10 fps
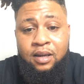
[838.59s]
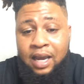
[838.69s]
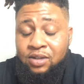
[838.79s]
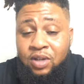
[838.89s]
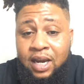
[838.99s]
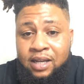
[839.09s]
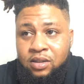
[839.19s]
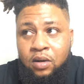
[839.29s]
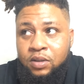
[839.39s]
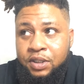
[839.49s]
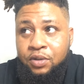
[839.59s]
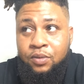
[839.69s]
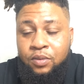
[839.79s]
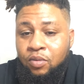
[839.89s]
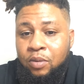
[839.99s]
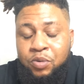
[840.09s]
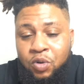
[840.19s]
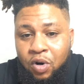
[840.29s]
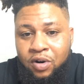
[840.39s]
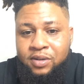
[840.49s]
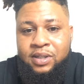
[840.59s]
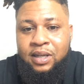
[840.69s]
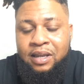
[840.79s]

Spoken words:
As you guys know, cryptocurrency